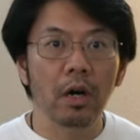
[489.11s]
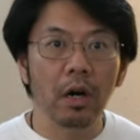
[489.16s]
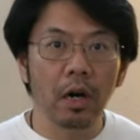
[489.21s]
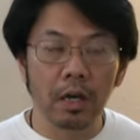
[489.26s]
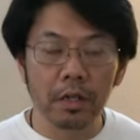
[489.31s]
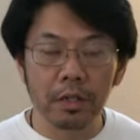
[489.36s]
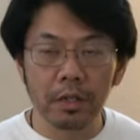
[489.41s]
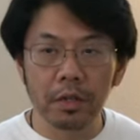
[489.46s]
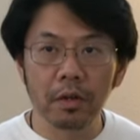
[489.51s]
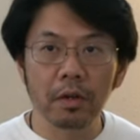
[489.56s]

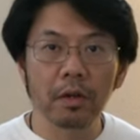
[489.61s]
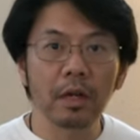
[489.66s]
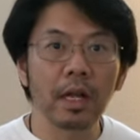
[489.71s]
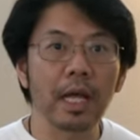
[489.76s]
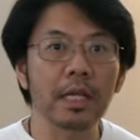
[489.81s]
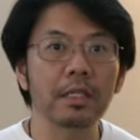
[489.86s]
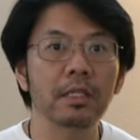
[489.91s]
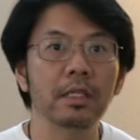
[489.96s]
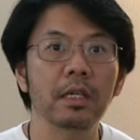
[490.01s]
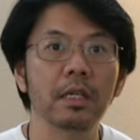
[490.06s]
or you know
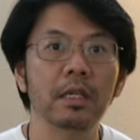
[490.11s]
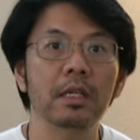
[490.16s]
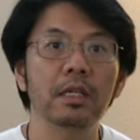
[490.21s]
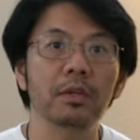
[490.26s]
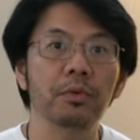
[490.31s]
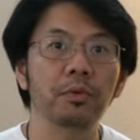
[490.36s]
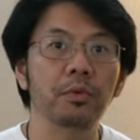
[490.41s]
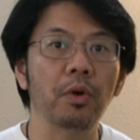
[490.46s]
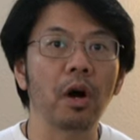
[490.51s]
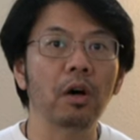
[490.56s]
classic
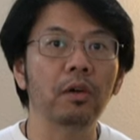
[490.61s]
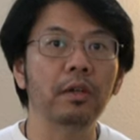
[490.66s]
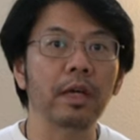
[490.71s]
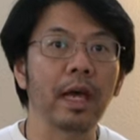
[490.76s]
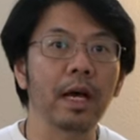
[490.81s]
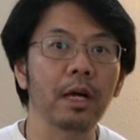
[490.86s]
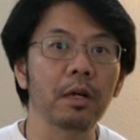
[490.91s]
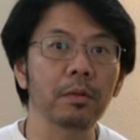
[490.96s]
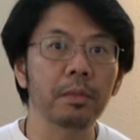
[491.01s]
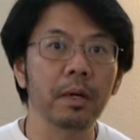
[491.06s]
rock
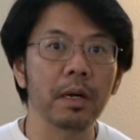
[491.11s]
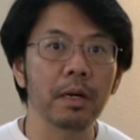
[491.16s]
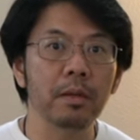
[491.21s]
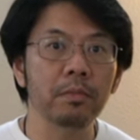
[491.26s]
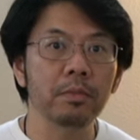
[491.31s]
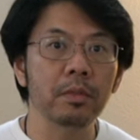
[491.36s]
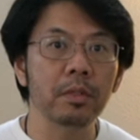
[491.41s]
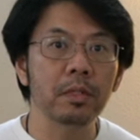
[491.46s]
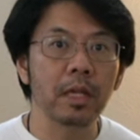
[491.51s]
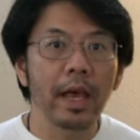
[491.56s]

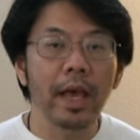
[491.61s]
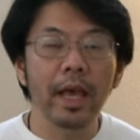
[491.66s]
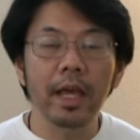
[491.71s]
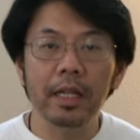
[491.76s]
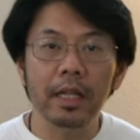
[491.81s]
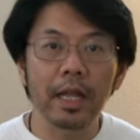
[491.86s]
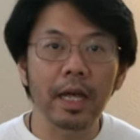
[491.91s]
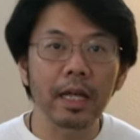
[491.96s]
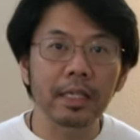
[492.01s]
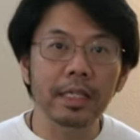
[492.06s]
albums
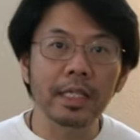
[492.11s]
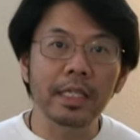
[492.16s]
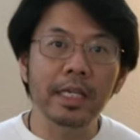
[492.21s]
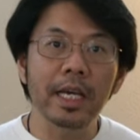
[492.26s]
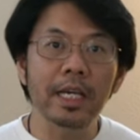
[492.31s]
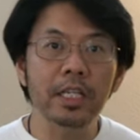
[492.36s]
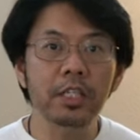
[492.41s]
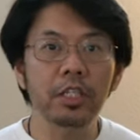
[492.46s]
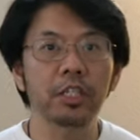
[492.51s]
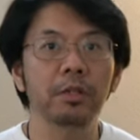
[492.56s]
and that
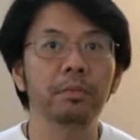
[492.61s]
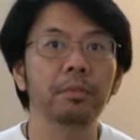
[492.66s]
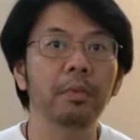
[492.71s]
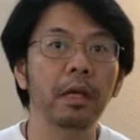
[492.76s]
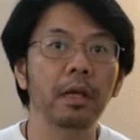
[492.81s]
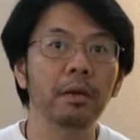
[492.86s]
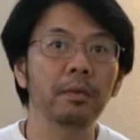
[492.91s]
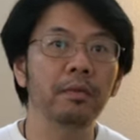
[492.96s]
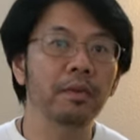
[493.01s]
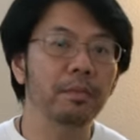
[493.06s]
DSD
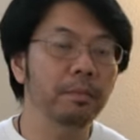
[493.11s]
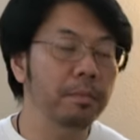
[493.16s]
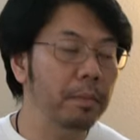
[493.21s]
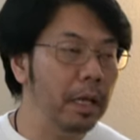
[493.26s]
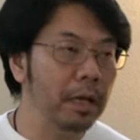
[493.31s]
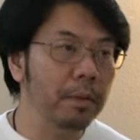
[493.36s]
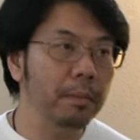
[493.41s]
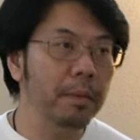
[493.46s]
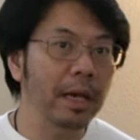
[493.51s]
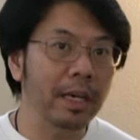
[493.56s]
play,
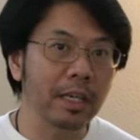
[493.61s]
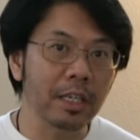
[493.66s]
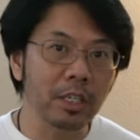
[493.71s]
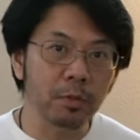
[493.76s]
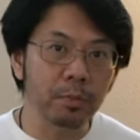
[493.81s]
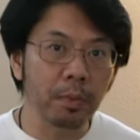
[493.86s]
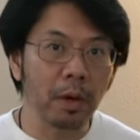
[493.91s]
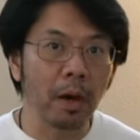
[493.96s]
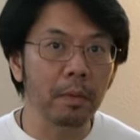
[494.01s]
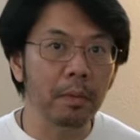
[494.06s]
playback
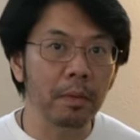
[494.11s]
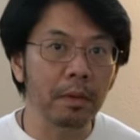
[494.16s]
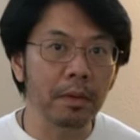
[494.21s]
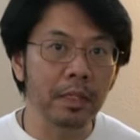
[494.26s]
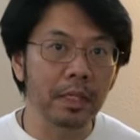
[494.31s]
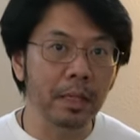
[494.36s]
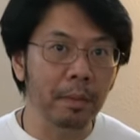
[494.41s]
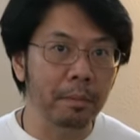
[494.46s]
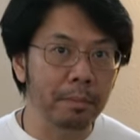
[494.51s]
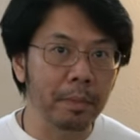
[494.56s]
is
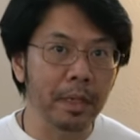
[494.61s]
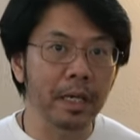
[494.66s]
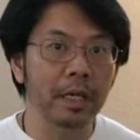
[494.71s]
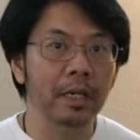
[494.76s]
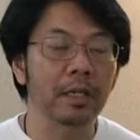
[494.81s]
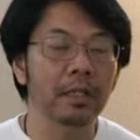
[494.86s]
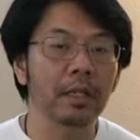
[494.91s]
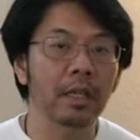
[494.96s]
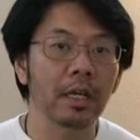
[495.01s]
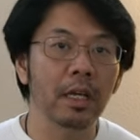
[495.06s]
probably the
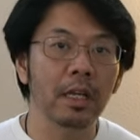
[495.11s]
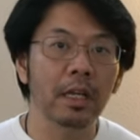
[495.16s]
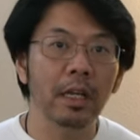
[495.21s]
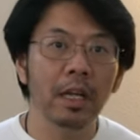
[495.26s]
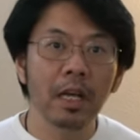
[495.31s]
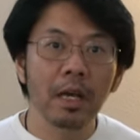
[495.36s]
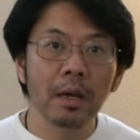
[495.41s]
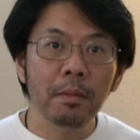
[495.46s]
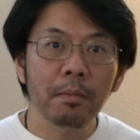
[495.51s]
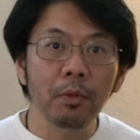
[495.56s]
better than
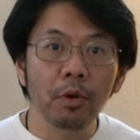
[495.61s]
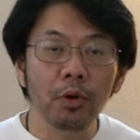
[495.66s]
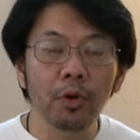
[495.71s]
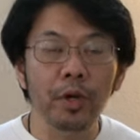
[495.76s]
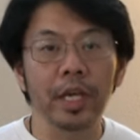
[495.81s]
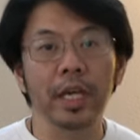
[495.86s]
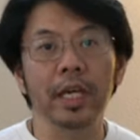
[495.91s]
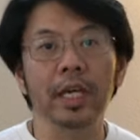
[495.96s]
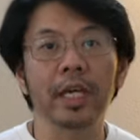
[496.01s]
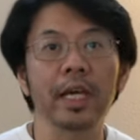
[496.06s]
more
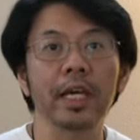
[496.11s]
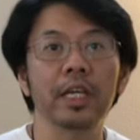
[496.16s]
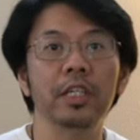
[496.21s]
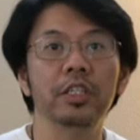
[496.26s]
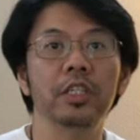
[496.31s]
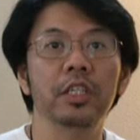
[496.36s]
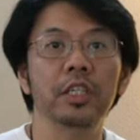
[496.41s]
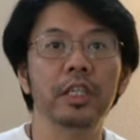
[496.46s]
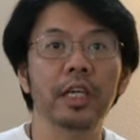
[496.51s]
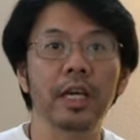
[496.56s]

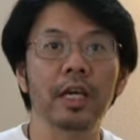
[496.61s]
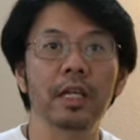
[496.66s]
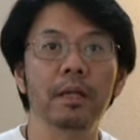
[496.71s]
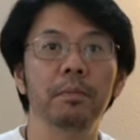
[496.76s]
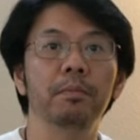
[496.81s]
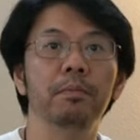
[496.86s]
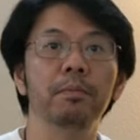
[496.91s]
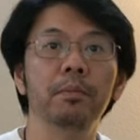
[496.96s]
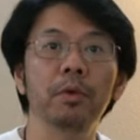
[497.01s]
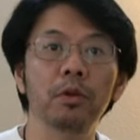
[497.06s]
engaging
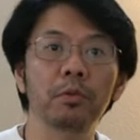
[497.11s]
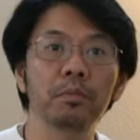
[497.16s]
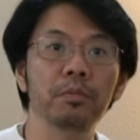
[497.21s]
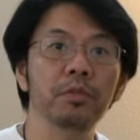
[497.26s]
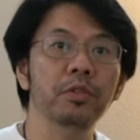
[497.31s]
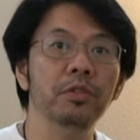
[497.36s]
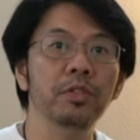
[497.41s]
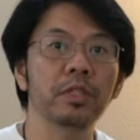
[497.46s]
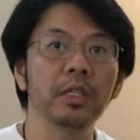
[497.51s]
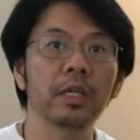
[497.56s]
and more
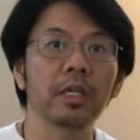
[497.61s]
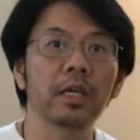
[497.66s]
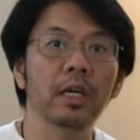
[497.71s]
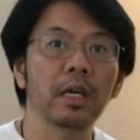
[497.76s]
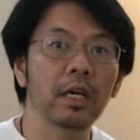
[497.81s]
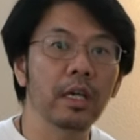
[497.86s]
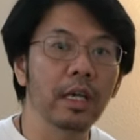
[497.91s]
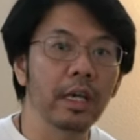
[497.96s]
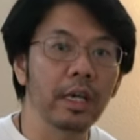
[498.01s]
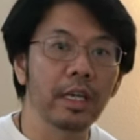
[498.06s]

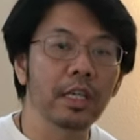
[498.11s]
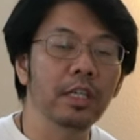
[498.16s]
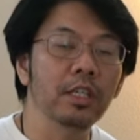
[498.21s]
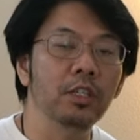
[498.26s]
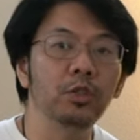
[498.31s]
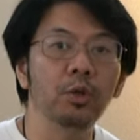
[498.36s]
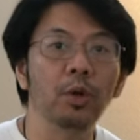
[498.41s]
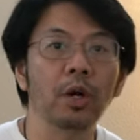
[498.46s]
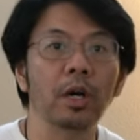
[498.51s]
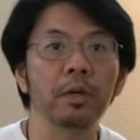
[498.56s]
musical and
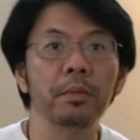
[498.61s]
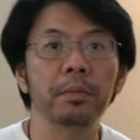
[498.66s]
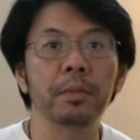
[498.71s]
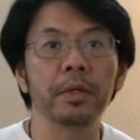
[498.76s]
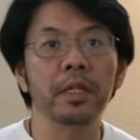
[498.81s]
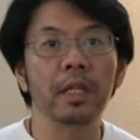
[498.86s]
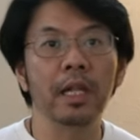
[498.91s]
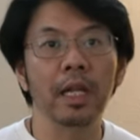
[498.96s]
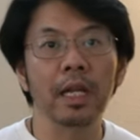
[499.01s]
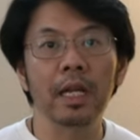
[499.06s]

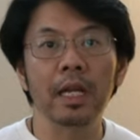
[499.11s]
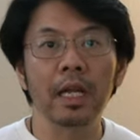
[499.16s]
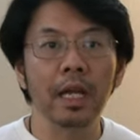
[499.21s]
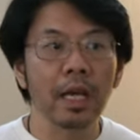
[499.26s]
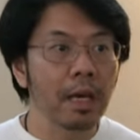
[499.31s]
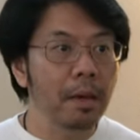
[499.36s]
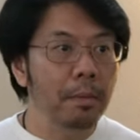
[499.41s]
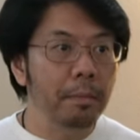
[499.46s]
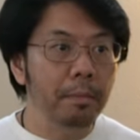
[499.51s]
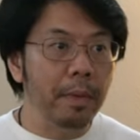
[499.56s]
enjoyable than
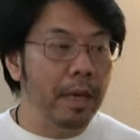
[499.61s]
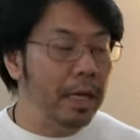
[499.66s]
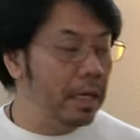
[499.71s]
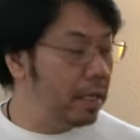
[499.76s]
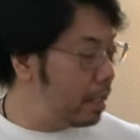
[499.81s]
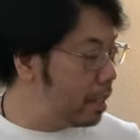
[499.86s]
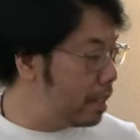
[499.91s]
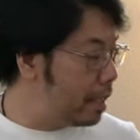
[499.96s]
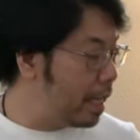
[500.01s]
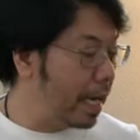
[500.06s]

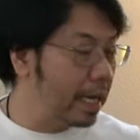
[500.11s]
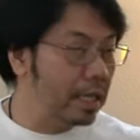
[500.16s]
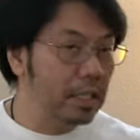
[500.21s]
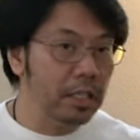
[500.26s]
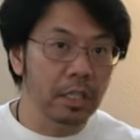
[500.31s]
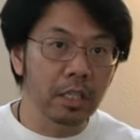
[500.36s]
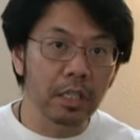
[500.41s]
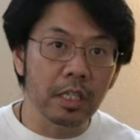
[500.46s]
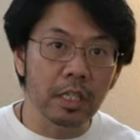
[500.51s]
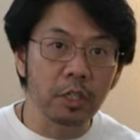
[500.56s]
many decks
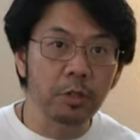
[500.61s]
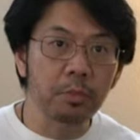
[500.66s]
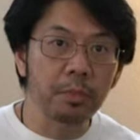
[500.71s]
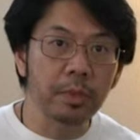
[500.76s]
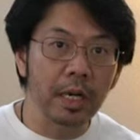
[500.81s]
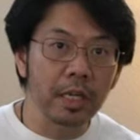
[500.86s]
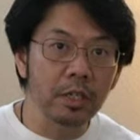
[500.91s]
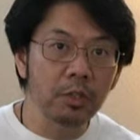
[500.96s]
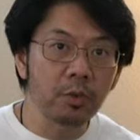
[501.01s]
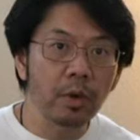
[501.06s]
in this
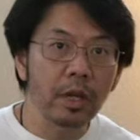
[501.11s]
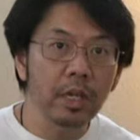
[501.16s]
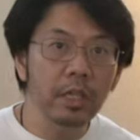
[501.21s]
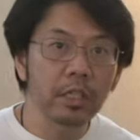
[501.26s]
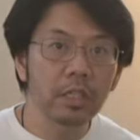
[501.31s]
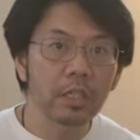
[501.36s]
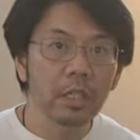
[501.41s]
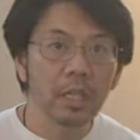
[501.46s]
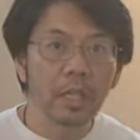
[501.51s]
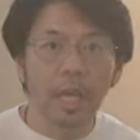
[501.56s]
price
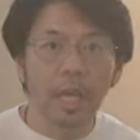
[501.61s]
range.